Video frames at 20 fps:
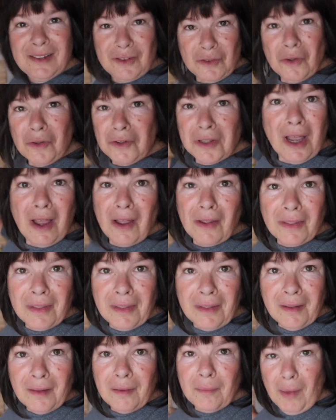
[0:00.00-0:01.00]
it's not
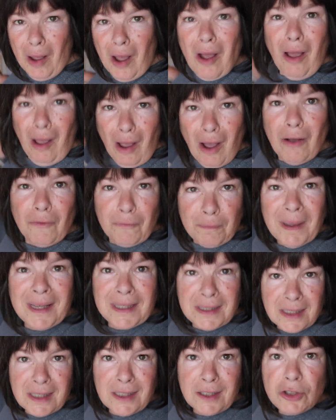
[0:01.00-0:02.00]
done. I've
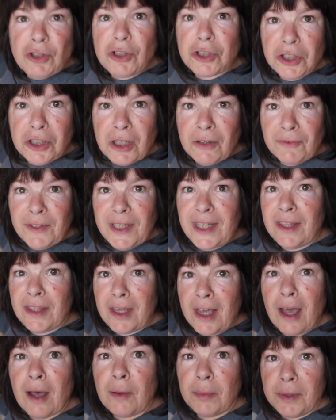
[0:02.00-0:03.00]
basically just shoved it in
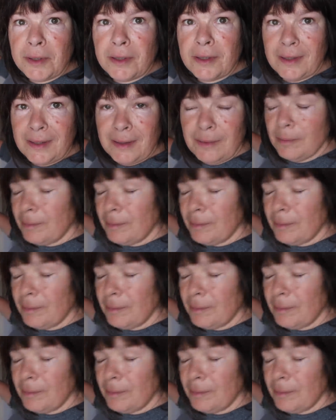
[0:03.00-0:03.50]
the cupboard.